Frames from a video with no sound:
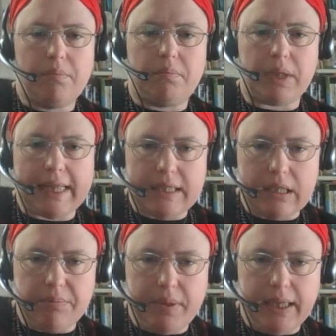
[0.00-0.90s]

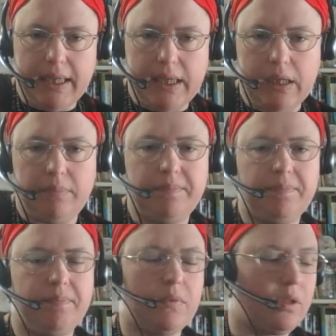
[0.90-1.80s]
blessed be,
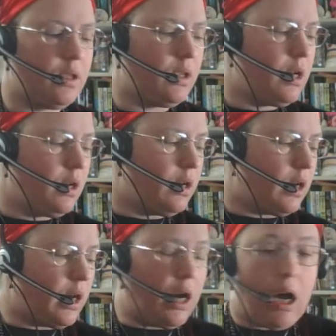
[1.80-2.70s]

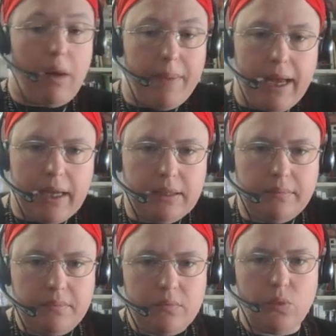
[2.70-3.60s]

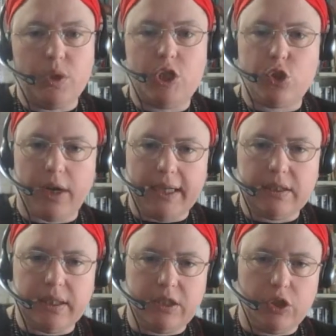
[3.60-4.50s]
Amen, which
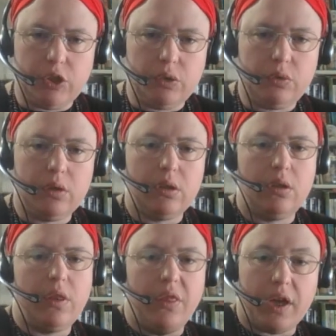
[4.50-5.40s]
translates to,
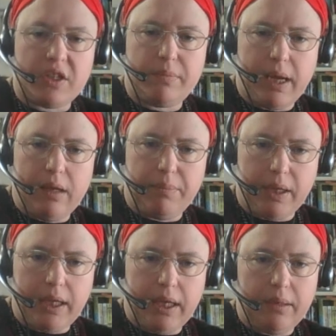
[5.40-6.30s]
Thus may it
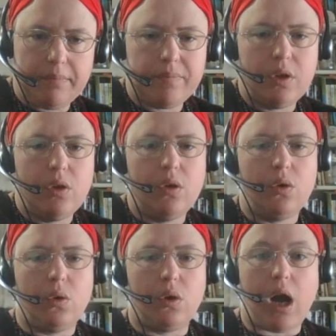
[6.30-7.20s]
be,
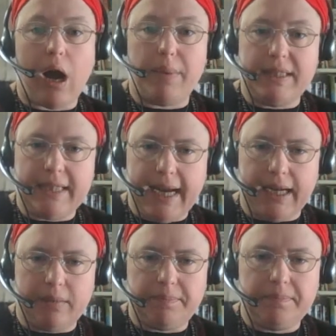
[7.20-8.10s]
or
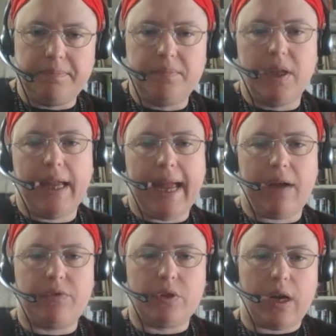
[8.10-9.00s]
Amadea,
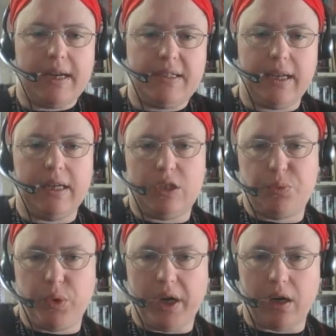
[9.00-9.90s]
after I say each
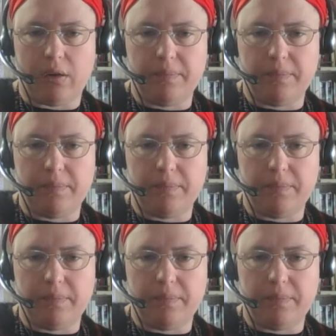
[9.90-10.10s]
prayer.